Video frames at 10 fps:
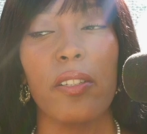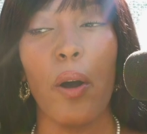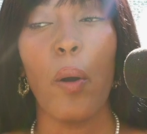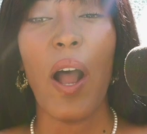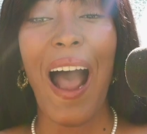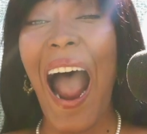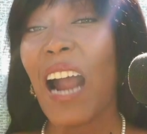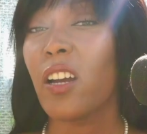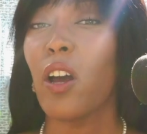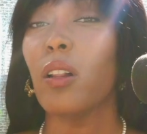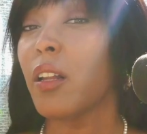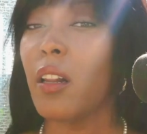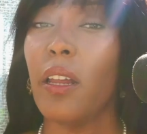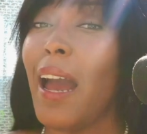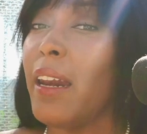so I could go
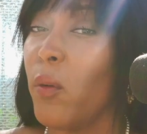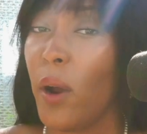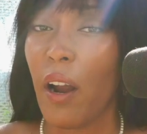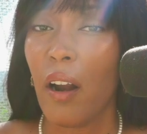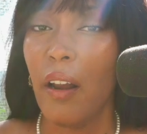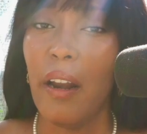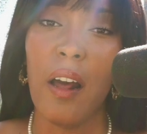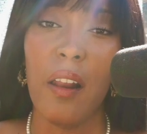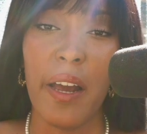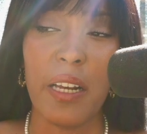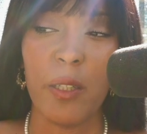literally anywhere in LA.